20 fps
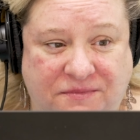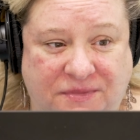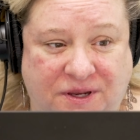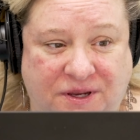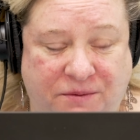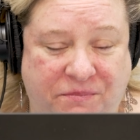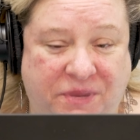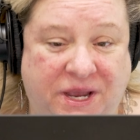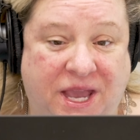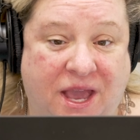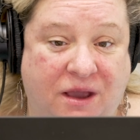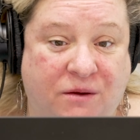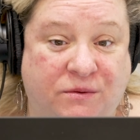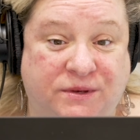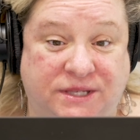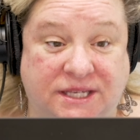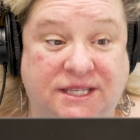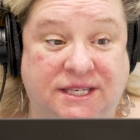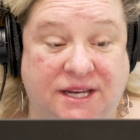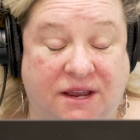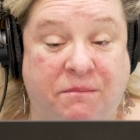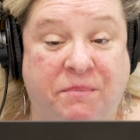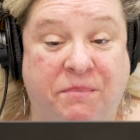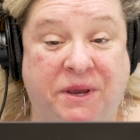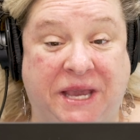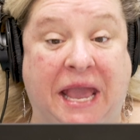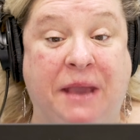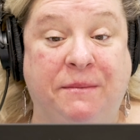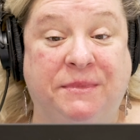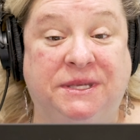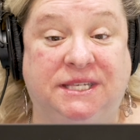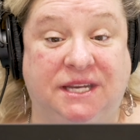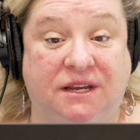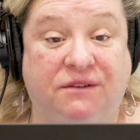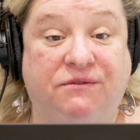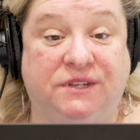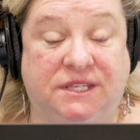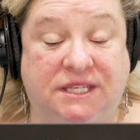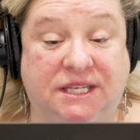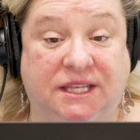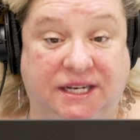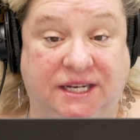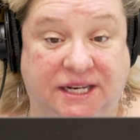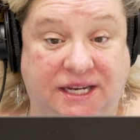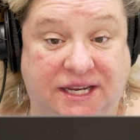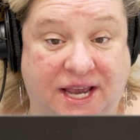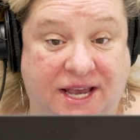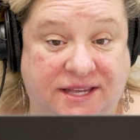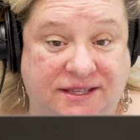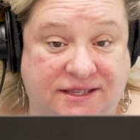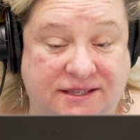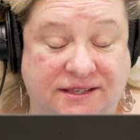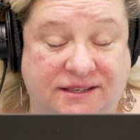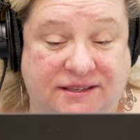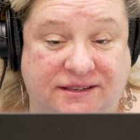It became it was a state. It became a state facility. Yes.